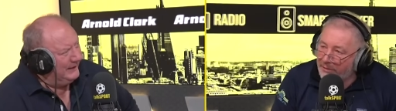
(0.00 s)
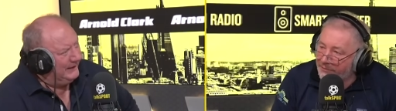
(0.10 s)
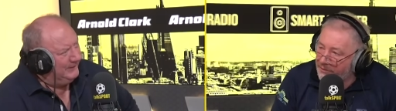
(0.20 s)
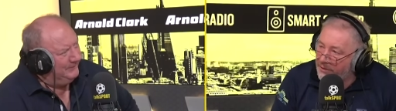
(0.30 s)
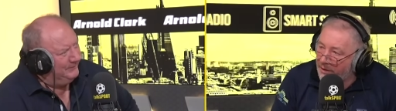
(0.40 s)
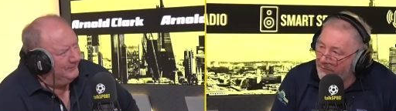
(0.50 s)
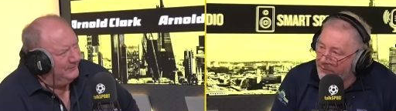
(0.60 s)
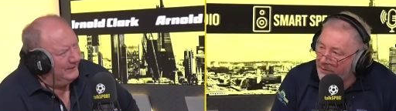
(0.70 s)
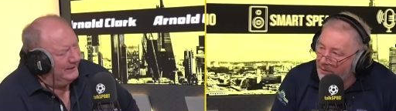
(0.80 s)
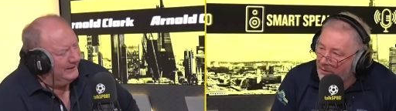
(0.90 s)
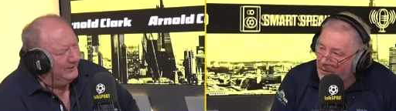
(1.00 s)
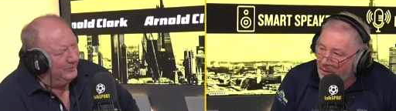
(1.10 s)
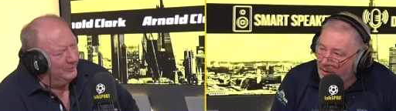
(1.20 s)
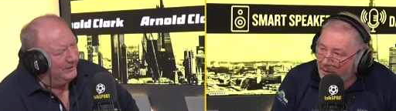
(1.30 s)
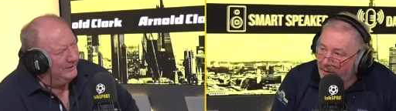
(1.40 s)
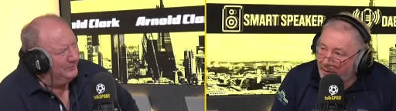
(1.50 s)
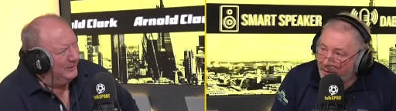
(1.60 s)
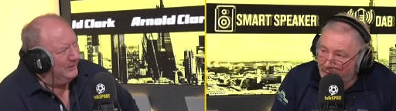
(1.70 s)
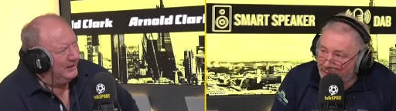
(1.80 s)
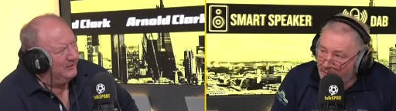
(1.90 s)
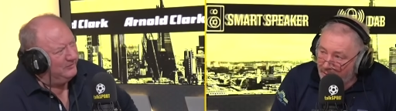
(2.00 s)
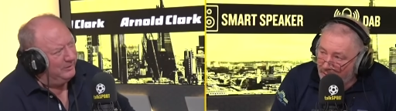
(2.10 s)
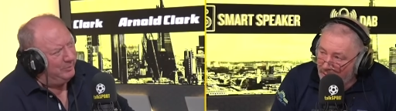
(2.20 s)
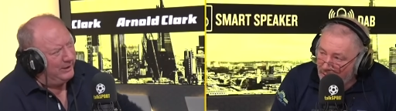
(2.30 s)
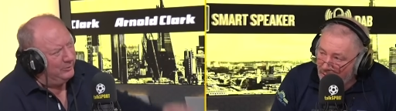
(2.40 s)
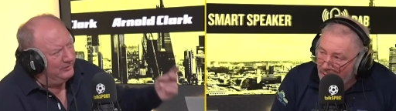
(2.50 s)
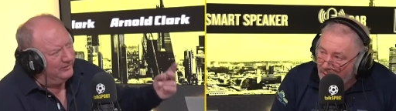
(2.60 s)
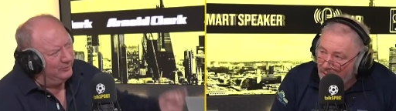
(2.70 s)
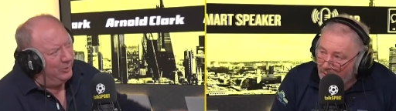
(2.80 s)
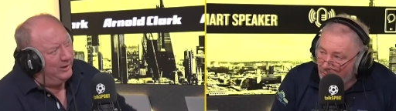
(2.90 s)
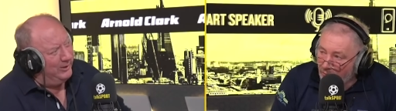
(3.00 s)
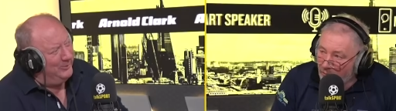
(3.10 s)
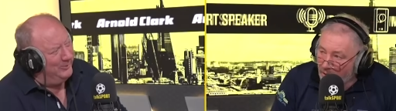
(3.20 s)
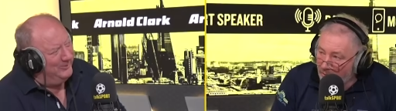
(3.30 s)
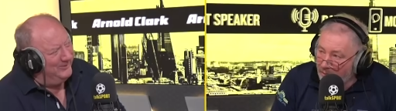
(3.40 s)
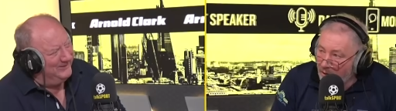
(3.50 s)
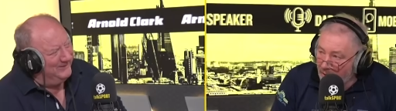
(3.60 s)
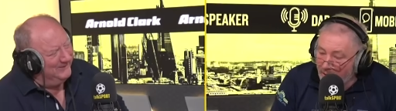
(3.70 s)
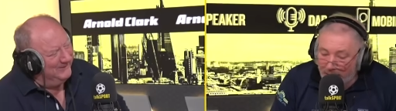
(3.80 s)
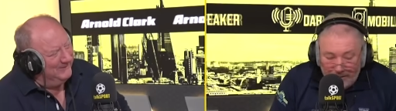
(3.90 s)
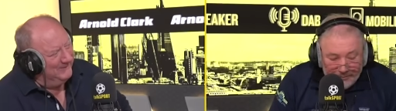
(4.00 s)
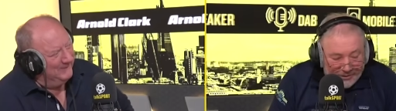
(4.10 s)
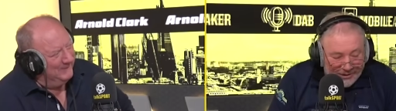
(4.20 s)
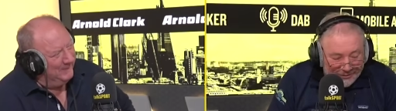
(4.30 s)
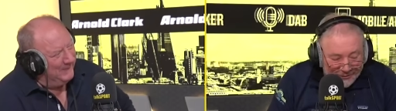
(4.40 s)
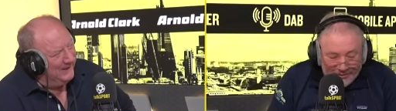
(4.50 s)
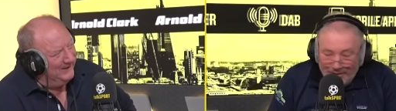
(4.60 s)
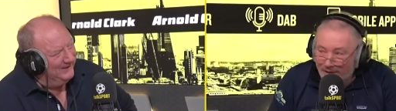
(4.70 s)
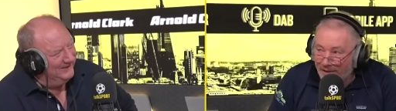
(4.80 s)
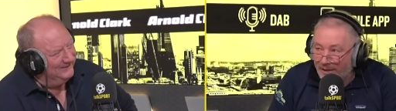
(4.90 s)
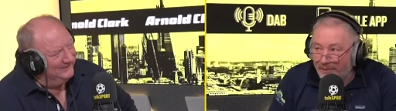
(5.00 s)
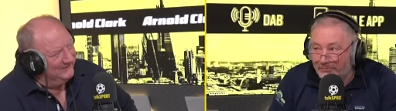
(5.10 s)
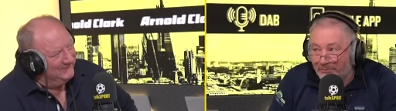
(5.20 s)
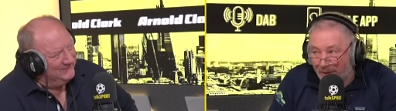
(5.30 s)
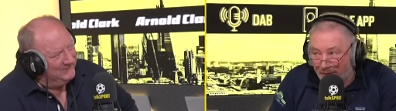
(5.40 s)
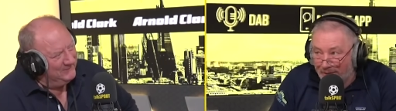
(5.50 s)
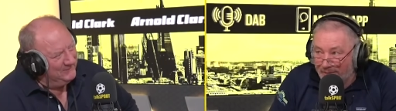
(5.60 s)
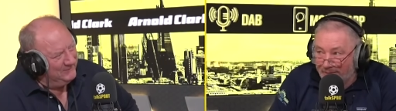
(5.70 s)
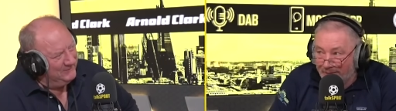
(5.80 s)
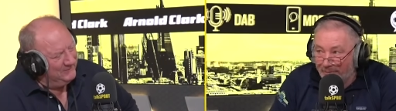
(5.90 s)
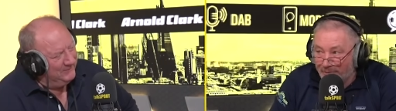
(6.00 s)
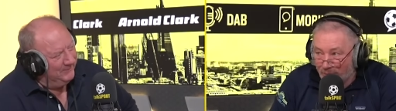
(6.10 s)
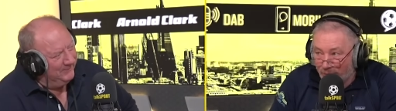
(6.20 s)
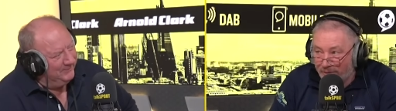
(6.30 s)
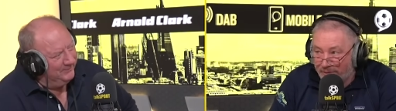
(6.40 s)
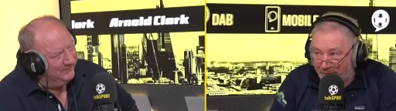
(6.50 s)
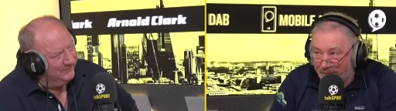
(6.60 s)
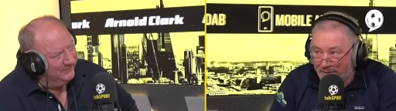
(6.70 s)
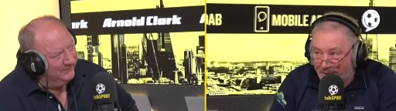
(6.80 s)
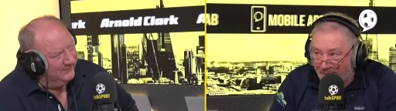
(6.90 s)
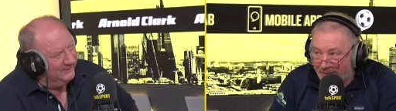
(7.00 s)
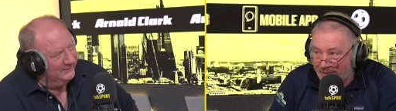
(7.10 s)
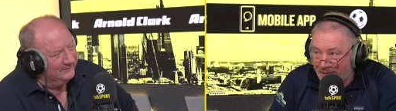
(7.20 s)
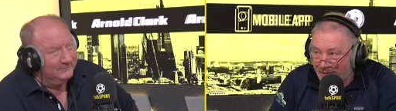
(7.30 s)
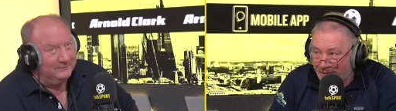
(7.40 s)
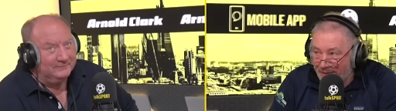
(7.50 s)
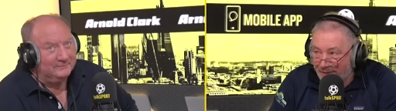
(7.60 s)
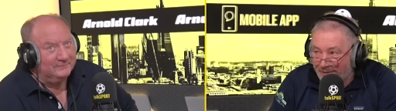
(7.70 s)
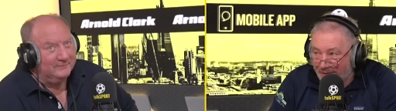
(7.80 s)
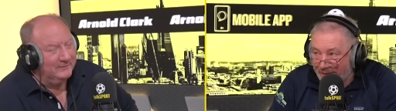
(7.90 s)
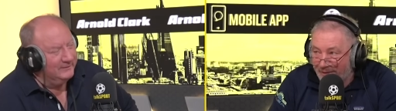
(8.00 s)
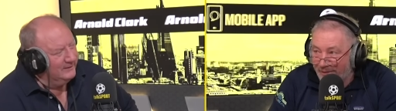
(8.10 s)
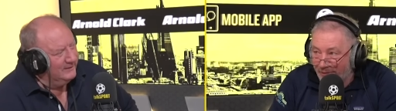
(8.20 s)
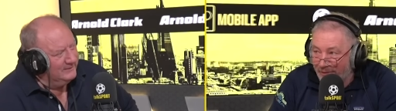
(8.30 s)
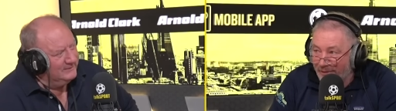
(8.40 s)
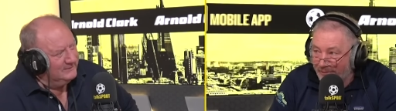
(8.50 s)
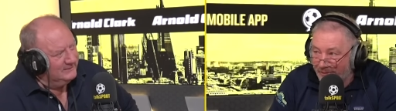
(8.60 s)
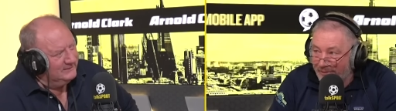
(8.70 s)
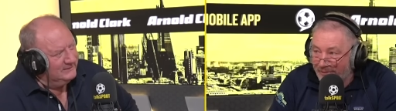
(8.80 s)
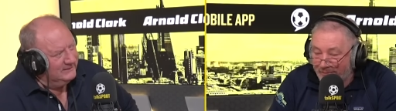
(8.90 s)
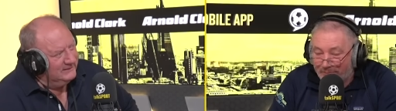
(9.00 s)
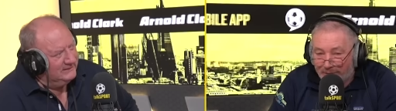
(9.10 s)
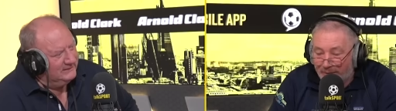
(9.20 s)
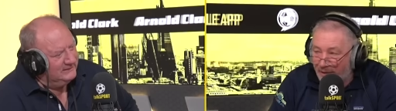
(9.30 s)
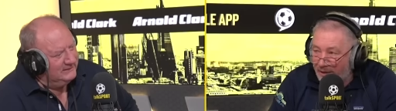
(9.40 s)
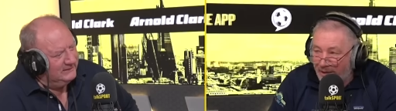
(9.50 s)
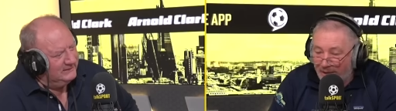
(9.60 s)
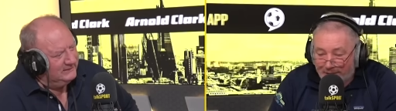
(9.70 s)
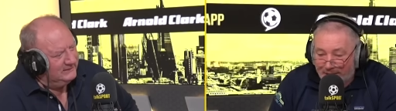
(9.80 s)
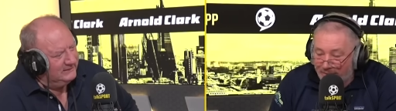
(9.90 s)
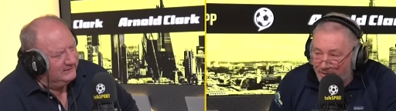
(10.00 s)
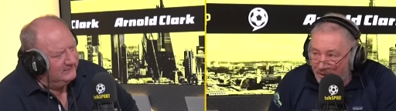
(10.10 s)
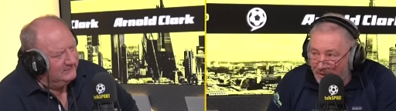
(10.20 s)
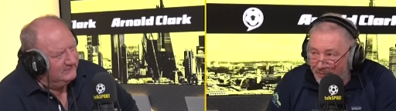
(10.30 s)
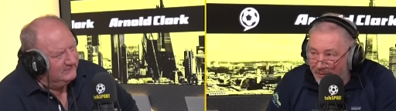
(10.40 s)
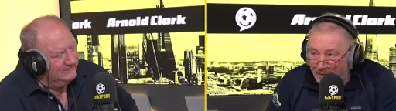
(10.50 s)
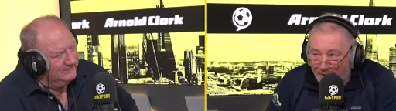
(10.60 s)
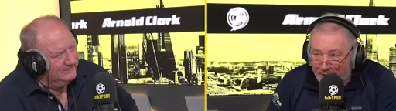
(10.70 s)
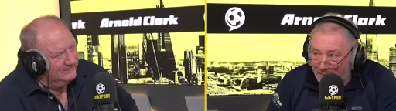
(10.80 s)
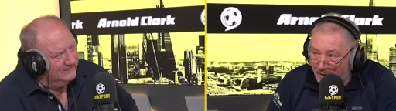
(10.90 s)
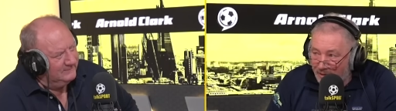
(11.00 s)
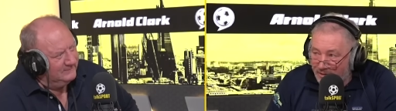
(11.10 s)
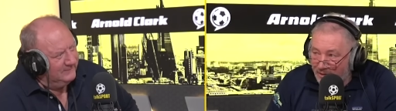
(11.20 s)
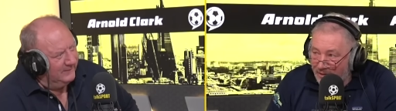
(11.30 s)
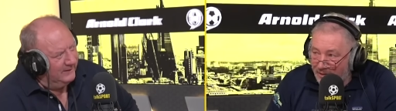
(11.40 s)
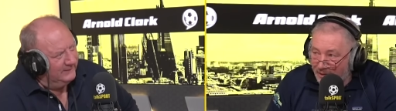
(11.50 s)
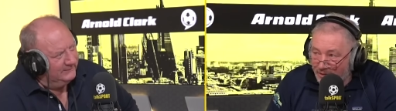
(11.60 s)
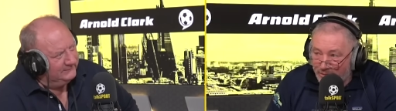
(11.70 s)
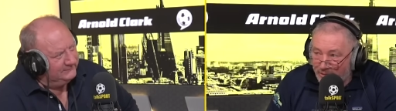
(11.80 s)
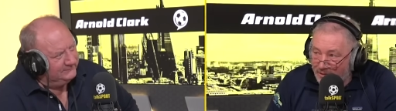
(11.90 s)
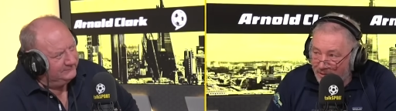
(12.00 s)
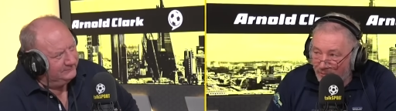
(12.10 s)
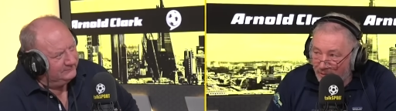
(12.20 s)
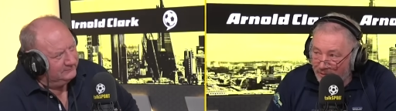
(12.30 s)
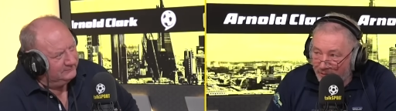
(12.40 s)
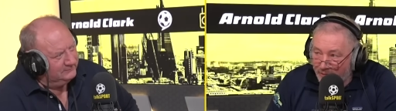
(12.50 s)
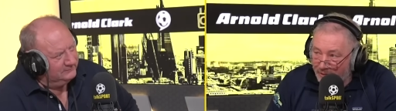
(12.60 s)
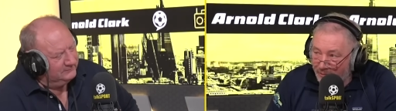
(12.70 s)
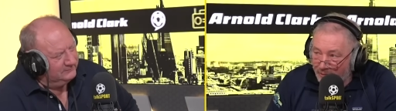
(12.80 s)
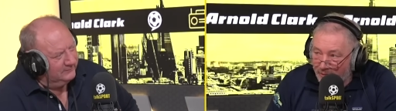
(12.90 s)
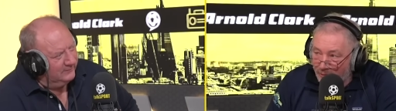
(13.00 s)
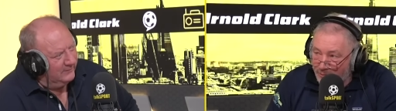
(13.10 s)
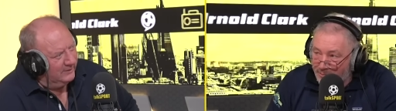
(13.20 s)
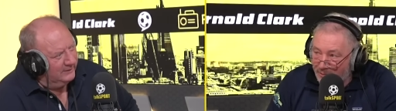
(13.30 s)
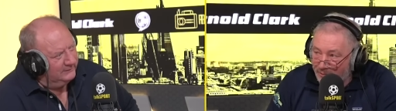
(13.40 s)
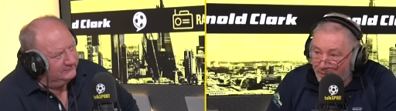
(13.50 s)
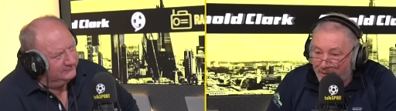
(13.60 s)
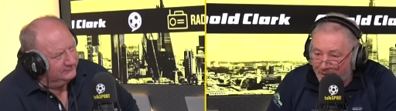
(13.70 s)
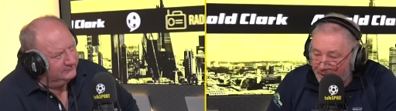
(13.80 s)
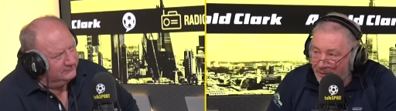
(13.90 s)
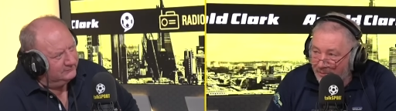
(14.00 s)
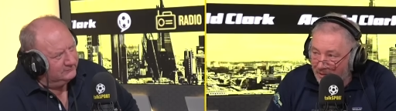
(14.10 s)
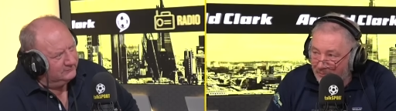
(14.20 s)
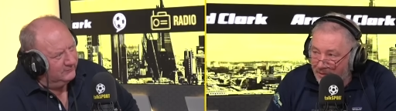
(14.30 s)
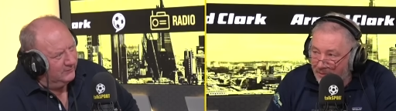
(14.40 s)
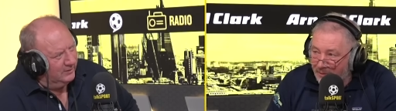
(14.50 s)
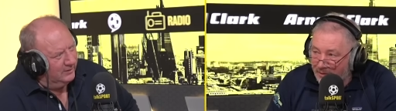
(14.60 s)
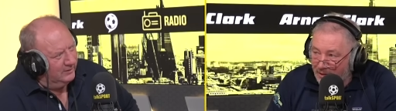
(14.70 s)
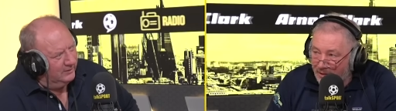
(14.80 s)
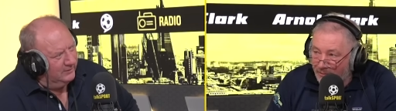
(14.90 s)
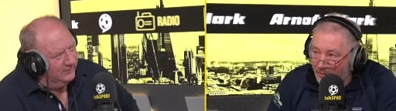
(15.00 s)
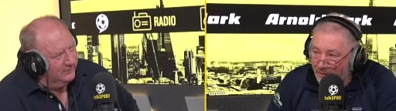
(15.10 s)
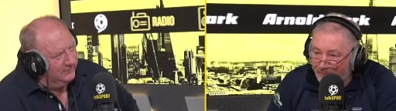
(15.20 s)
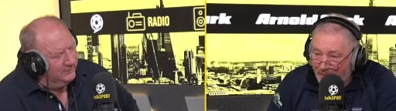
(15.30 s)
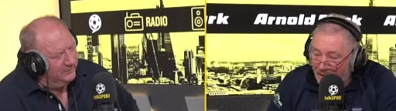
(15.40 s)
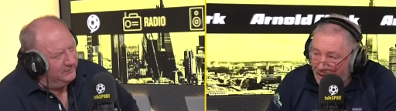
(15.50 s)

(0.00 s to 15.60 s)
Speaker 1: yeah, them for travelling. I know, but, I, I, but they're giving you pelters as well. Well, yeah, absolutely. But it was warranted on Saturday. I tell you right now, the, the pel I keep saying it. I went to that game last night and I saw a team willing to run about and close people down and end up getting beat. But I tell you what,